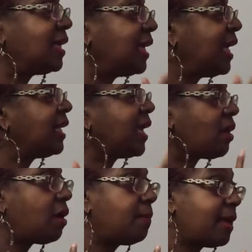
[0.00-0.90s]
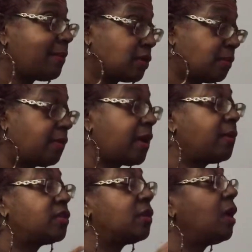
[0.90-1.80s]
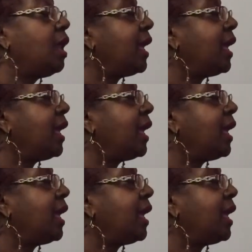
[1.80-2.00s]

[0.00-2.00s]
Again, like all mammals, be right with you.